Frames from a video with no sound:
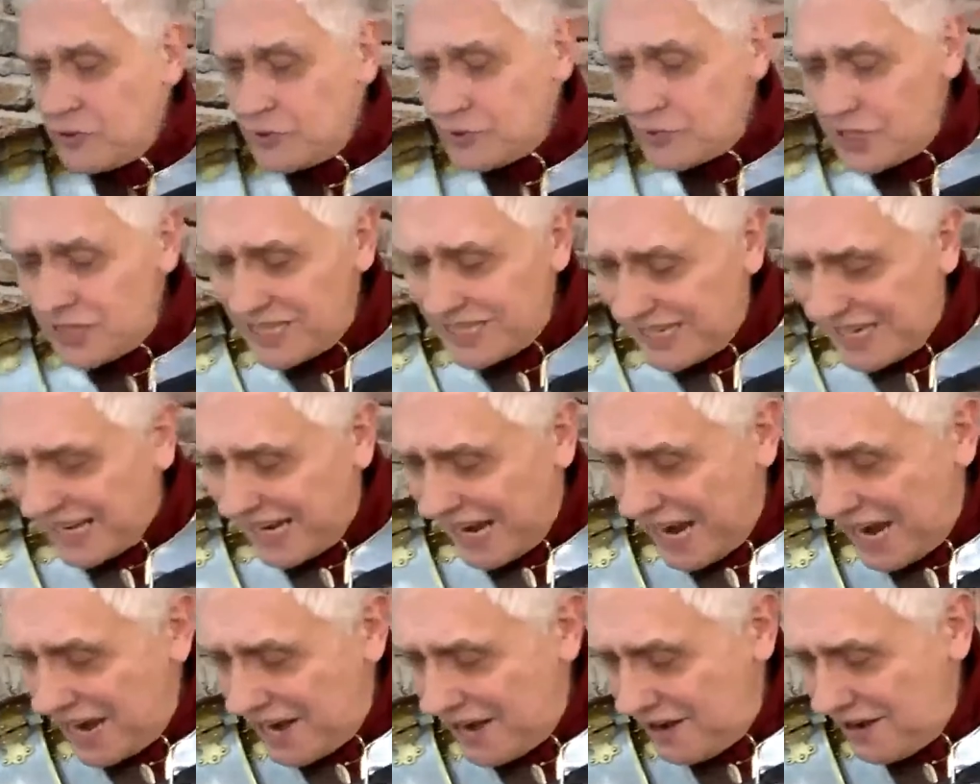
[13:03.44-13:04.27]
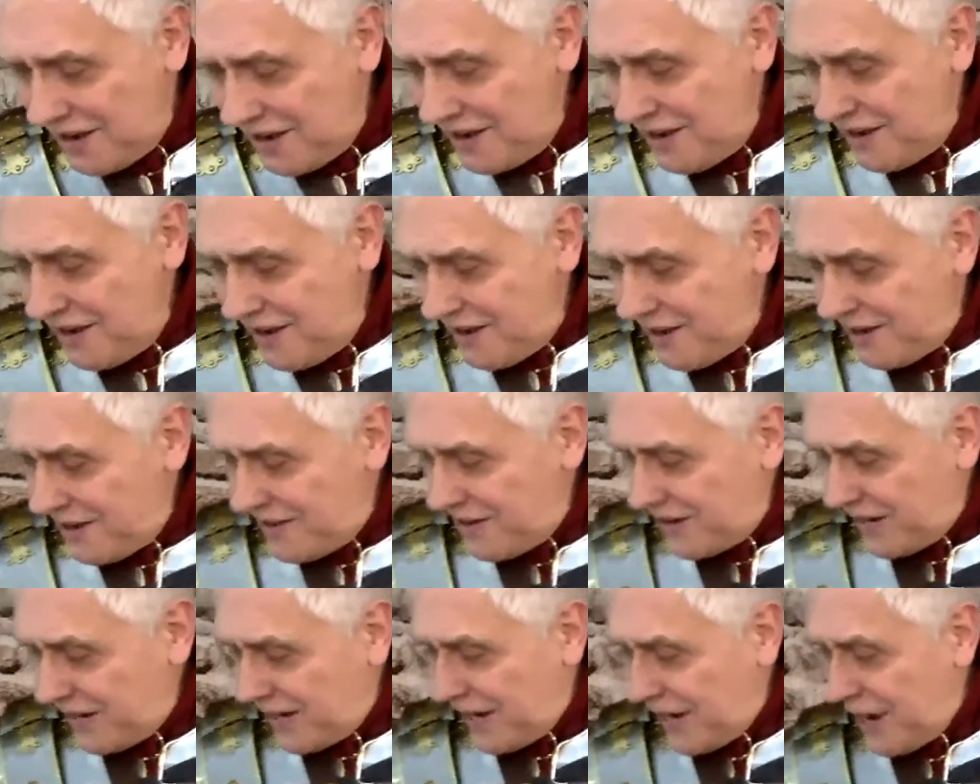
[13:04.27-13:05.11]
it again and
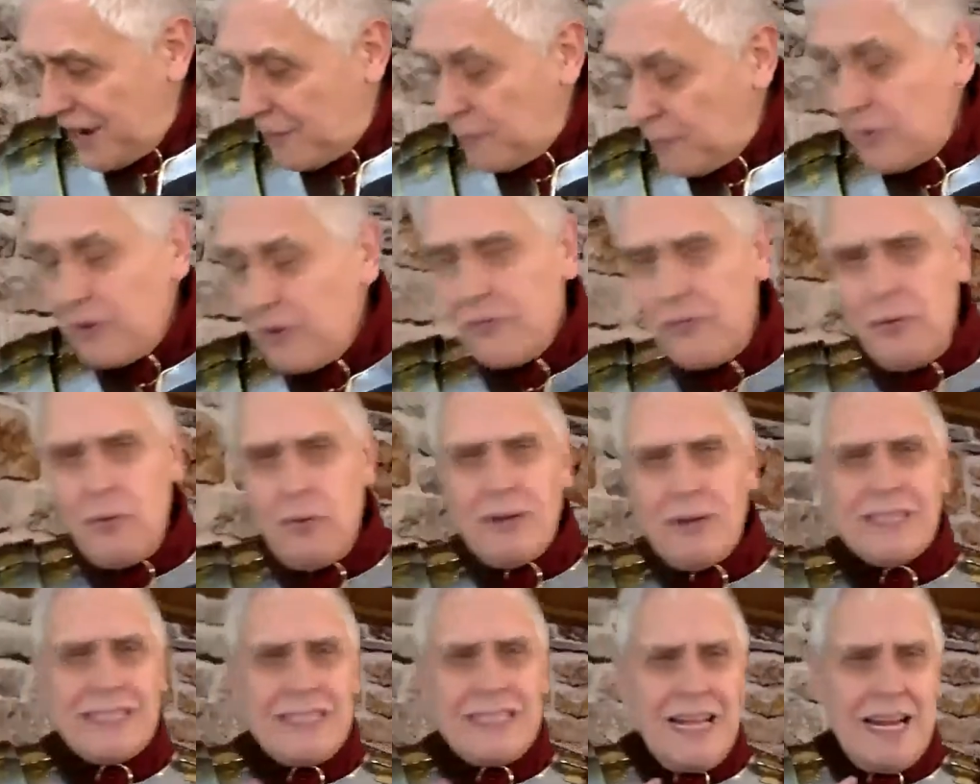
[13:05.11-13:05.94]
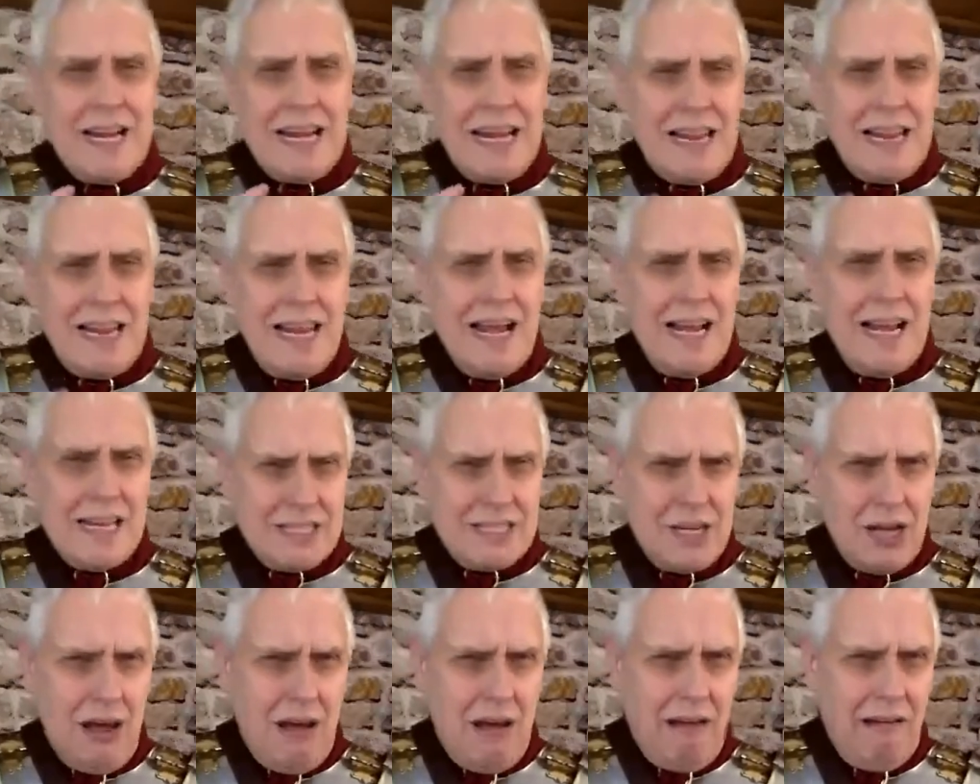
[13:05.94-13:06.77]
again. But if you want to send a
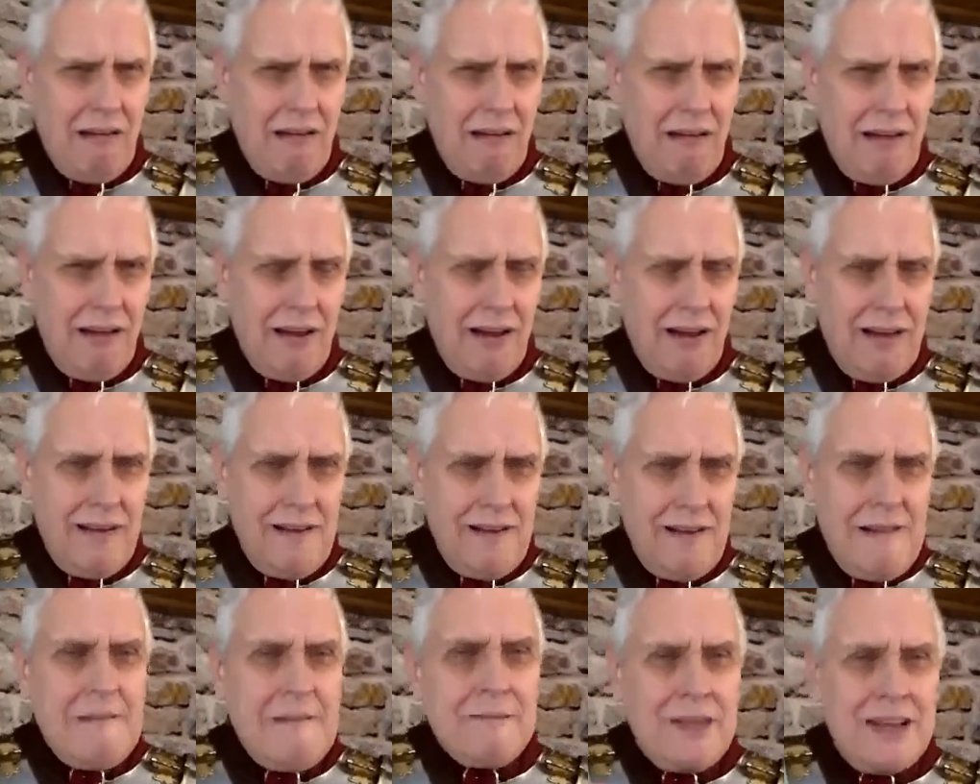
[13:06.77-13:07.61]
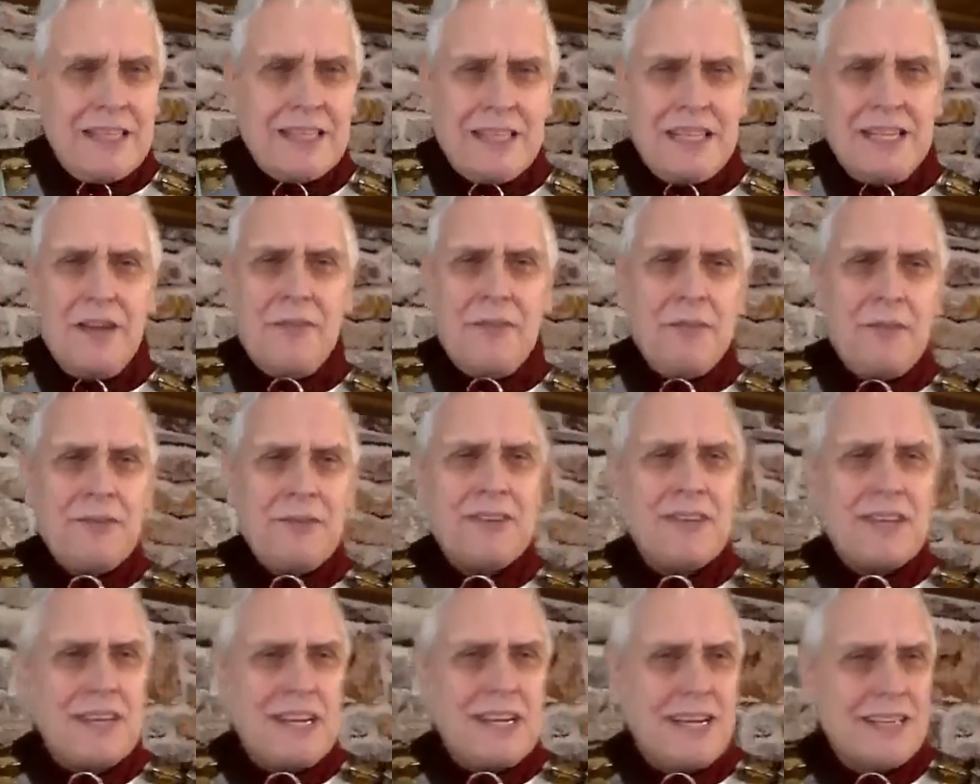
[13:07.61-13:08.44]
letter, that's a different
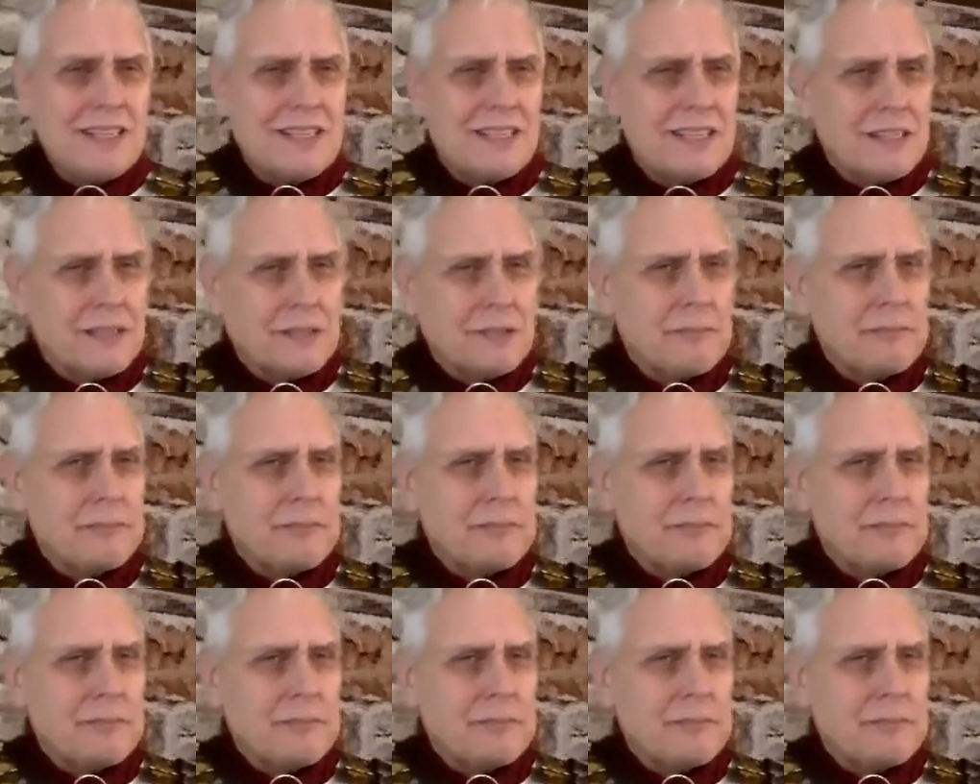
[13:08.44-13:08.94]
thing, isn't it?